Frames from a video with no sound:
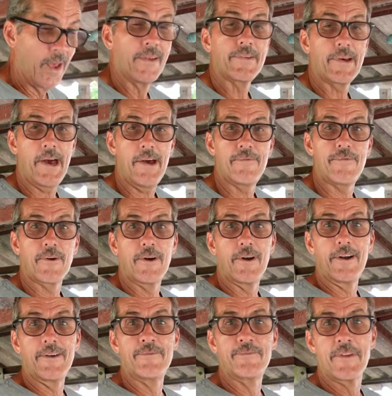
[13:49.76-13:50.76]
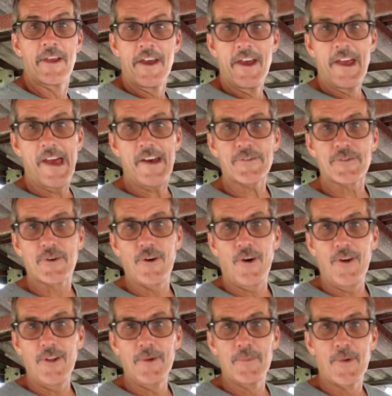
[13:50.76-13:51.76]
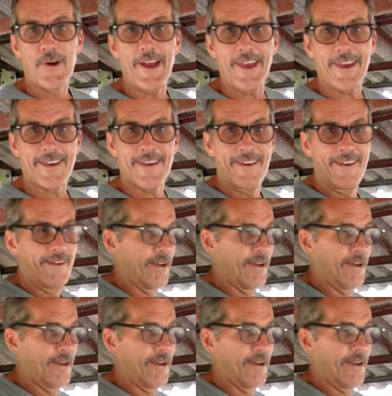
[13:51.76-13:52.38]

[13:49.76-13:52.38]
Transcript: Time for an Escola break.